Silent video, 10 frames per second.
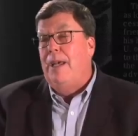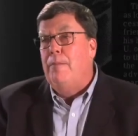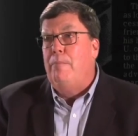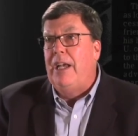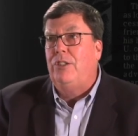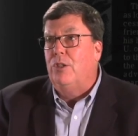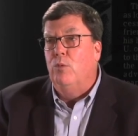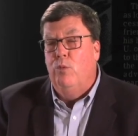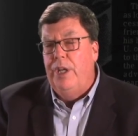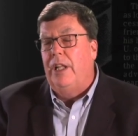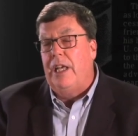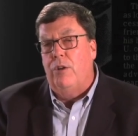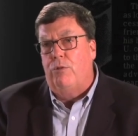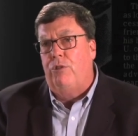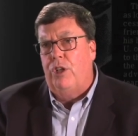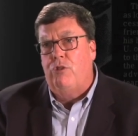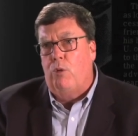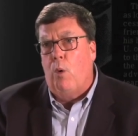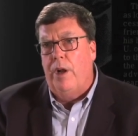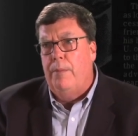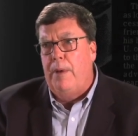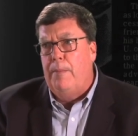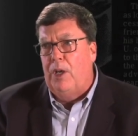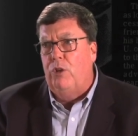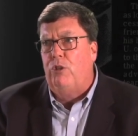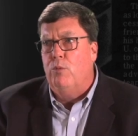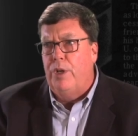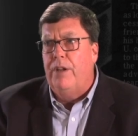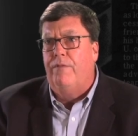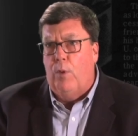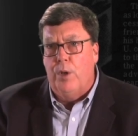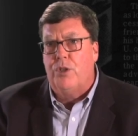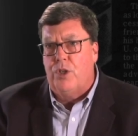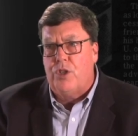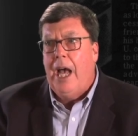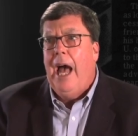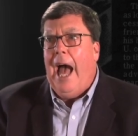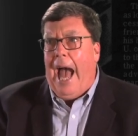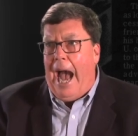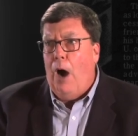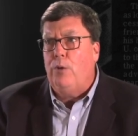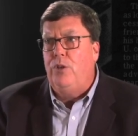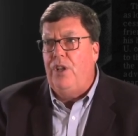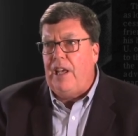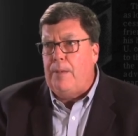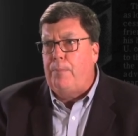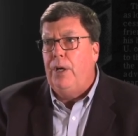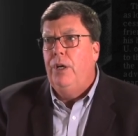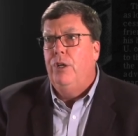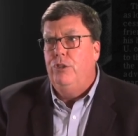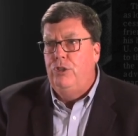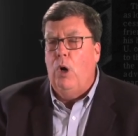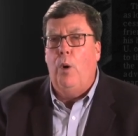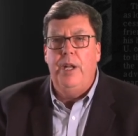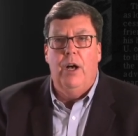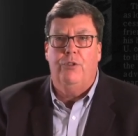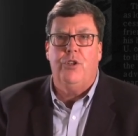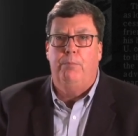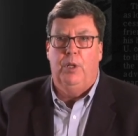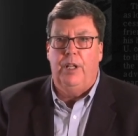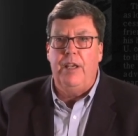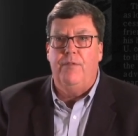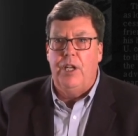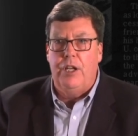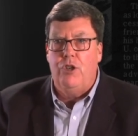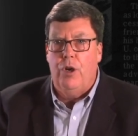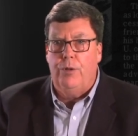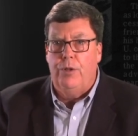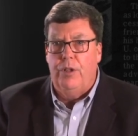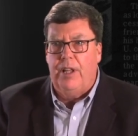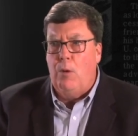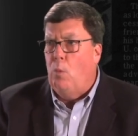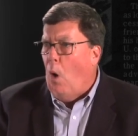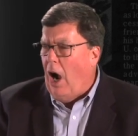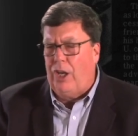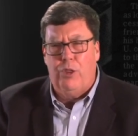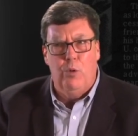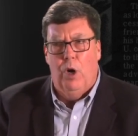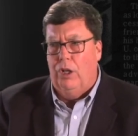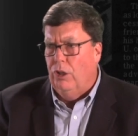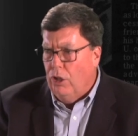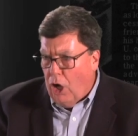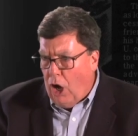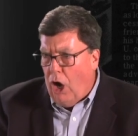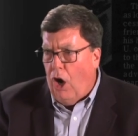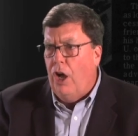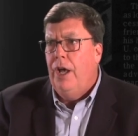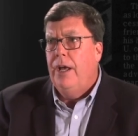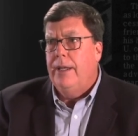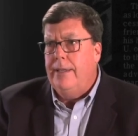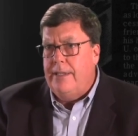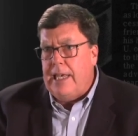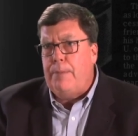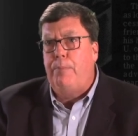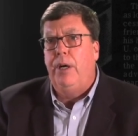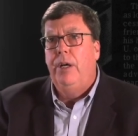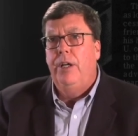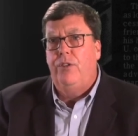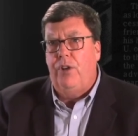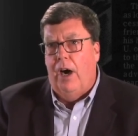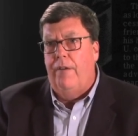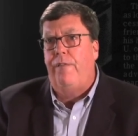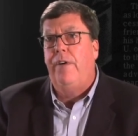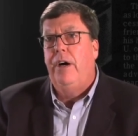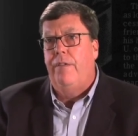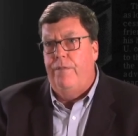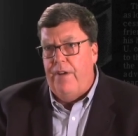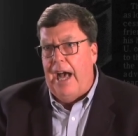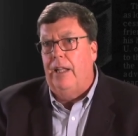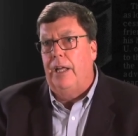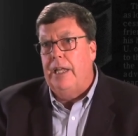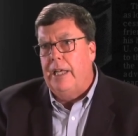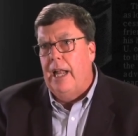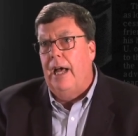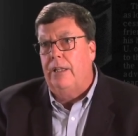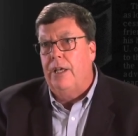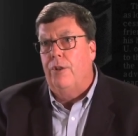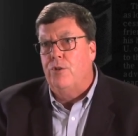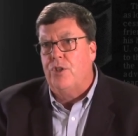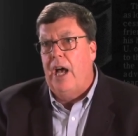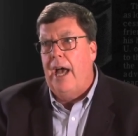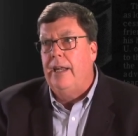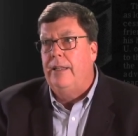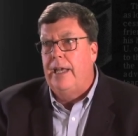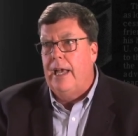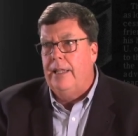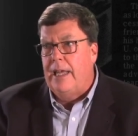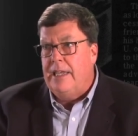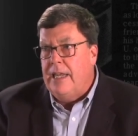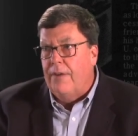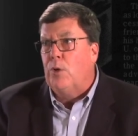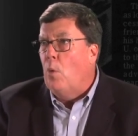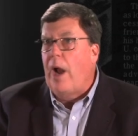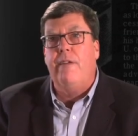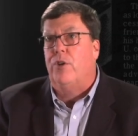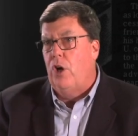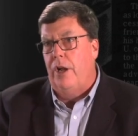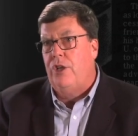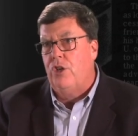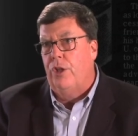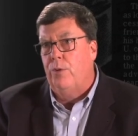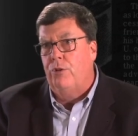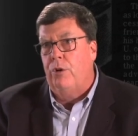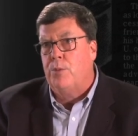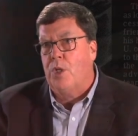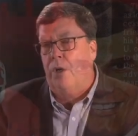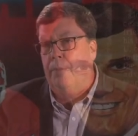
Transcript: It makes it a really interesting story to me because it reinforces how deep Joe and Nelson believed in each other, that they walked through a long, deep, tough valley to get out the other side, and they, and they never wavered on each other in terms of their